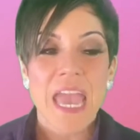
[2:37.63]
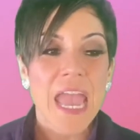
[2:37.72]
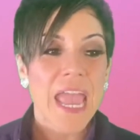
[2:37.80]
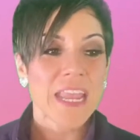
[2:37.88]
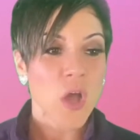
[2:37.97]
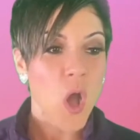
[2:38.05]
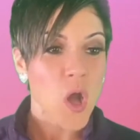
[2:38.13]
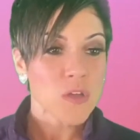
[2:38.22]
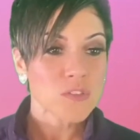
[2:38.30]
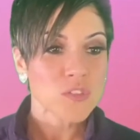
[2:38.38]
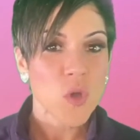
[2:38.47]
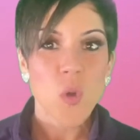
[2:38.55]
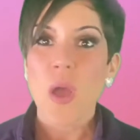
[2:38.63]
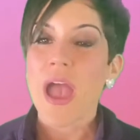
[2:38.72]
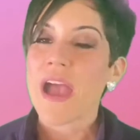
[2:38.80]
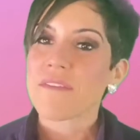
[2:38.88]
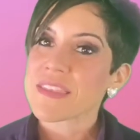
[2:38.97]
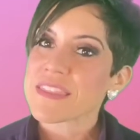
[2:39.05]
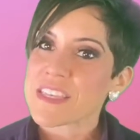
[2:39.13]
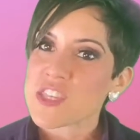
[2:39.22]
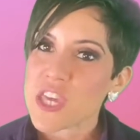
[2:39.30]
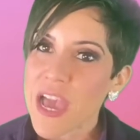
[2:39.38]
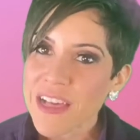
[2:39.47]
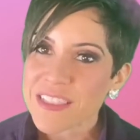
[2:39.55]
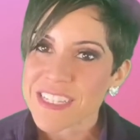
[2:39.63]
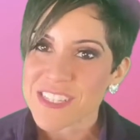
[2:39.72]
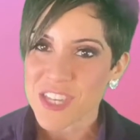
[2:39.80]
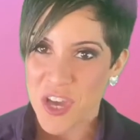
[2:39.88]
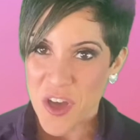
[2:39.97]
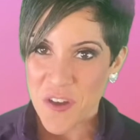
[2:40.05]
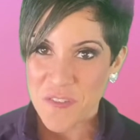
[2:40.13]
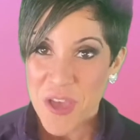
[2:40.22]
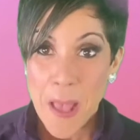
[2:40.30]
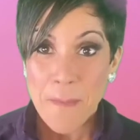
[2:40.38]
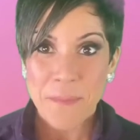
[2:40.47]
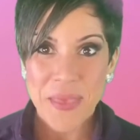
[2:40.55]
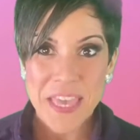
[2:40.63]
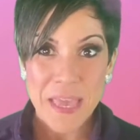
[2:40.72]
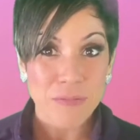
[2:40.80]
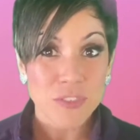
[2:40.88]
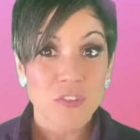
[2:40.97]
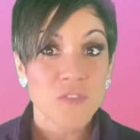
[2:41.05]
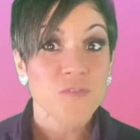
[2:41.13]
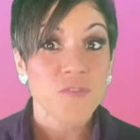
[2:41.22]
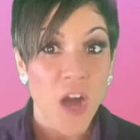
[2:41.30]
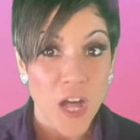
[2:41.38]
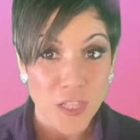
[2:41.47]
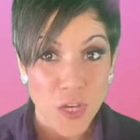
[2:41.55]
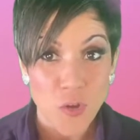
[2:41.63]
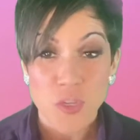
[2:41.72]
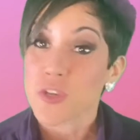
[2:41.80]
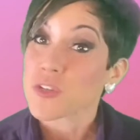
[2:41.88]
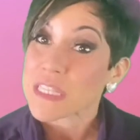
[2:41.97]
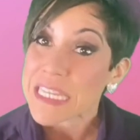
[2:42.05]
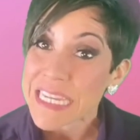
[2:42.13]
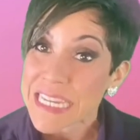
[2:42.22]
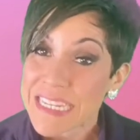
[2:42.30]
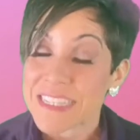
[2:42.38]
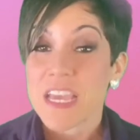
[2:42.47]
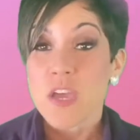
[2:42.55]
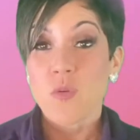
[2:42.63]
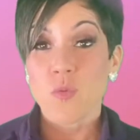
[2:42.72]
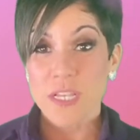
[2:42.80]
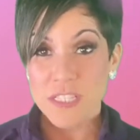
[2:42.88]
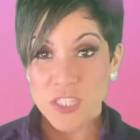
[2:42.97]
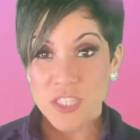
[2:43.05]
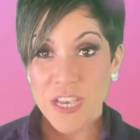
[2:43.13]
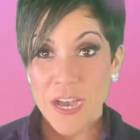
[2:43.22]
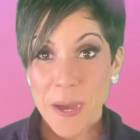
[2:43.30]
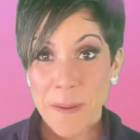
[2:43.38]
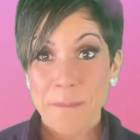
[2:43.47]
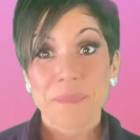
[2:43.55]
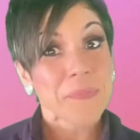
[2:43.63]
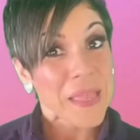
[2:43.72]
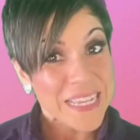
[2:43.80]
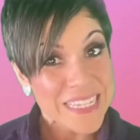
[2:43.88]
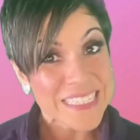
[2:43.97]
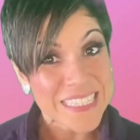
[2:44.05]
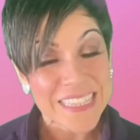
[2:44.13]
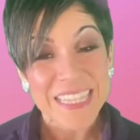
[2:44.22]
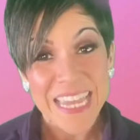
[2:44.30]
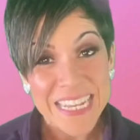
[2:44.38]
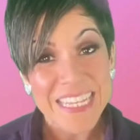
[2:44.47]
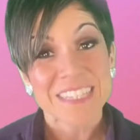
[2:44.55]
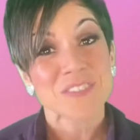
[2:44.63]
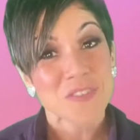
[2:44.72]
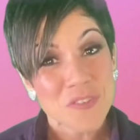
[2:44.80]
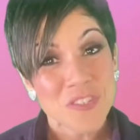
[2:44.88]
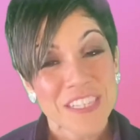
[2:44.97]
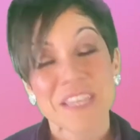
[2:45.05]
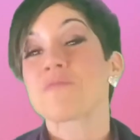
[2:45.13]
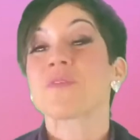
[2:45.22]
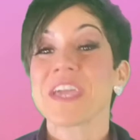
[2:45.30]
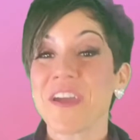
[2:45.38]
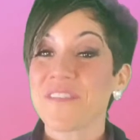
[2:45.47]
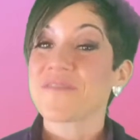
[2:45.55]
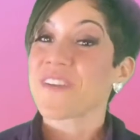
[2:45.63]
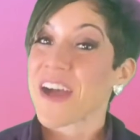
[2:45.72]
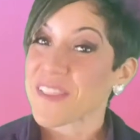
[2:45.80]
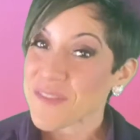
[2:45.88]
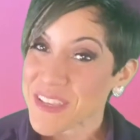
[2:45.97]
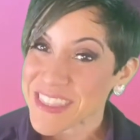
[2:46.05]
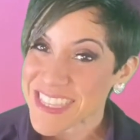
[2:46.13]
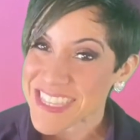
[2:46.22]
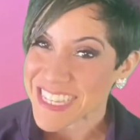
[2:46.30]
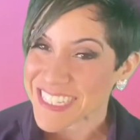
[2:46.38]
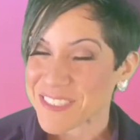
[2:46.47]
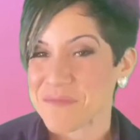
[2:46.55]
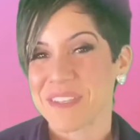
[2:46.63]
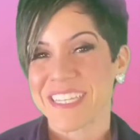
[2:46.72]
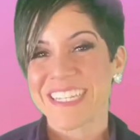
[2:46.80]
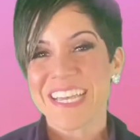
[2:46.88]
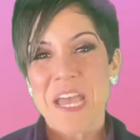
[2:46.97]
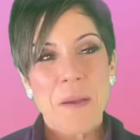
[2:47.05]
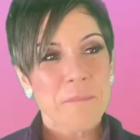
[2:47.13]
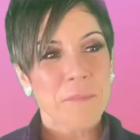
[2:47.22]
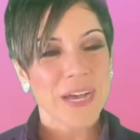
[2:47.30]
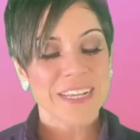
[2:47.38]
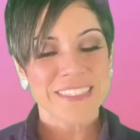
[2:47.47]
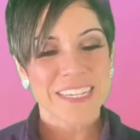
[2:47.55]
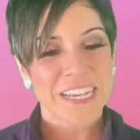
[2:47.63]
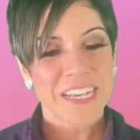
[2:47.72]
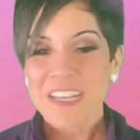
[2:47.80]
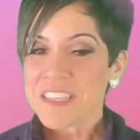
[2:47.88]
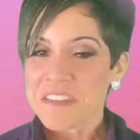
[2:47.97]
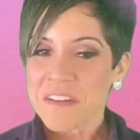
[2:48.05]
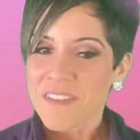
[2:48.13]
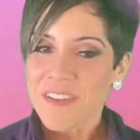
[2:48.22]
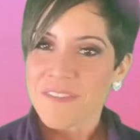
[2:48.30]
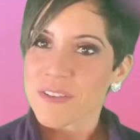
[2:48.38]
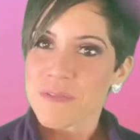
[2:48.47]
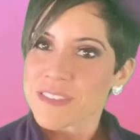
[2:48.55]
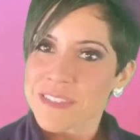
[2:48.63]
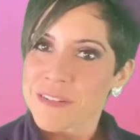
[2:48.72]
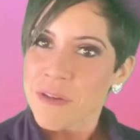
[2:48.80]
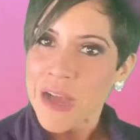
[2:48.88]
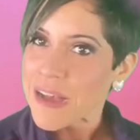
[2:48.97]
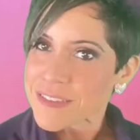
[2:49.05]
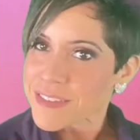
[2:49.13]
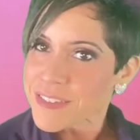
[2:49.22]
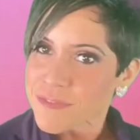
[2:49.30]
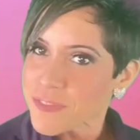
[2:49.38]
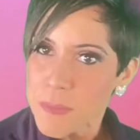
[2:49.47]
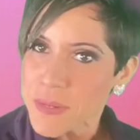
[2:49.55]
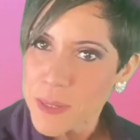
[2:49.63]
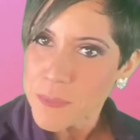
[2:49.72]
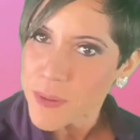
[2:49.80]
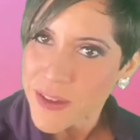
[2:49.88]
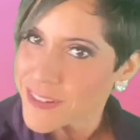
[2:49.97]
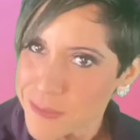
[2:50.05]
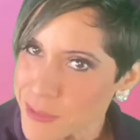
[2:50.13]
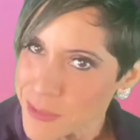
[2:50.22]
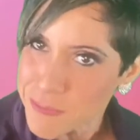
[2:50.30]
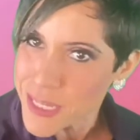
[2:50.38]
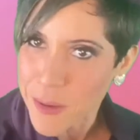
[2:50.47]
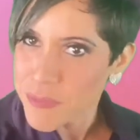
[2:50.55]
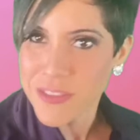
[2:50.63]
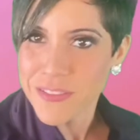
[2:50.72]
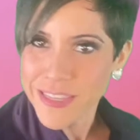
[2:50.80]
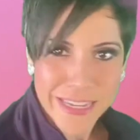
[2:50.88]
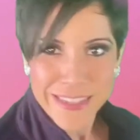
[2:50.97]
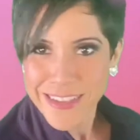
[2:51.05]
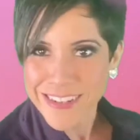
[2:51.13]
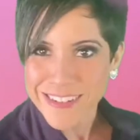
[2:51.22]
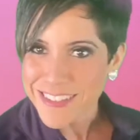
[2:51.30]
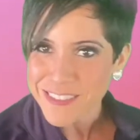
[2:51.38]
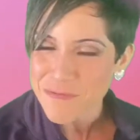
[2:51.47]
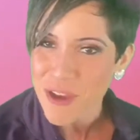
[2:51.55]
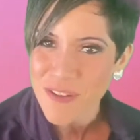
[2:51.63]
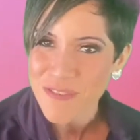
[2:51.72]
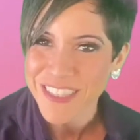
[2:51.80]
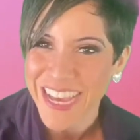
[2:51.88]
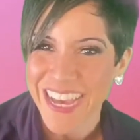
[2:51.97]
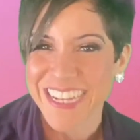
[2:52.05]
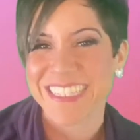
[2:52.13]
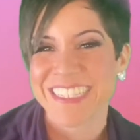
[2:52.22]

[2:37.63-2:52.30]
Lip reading: and also having the challenge of being able to follow your lead, which ladies, usually we are following the gentleman, but every once in a while you can flip it up on them and become the lead. There ain't nothing wrong with that.